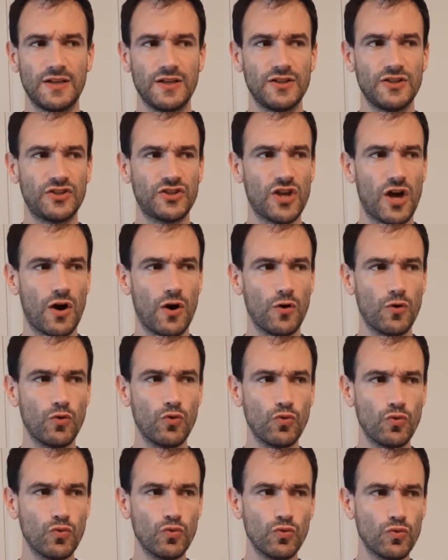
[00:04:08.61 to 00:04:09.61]

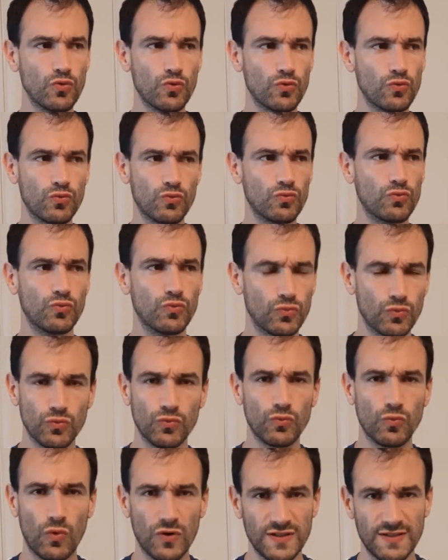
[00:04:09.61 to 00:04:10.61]
So
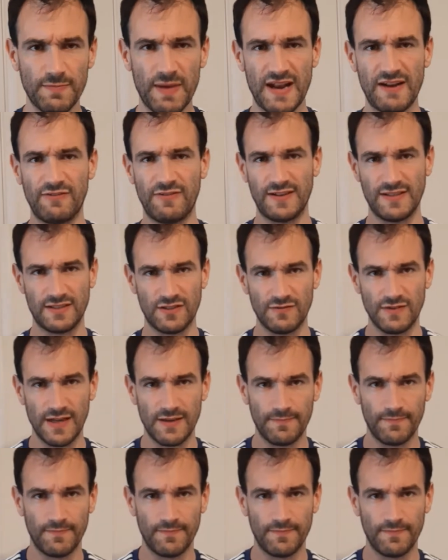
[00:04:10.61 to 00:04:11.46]
what's the benefits of it?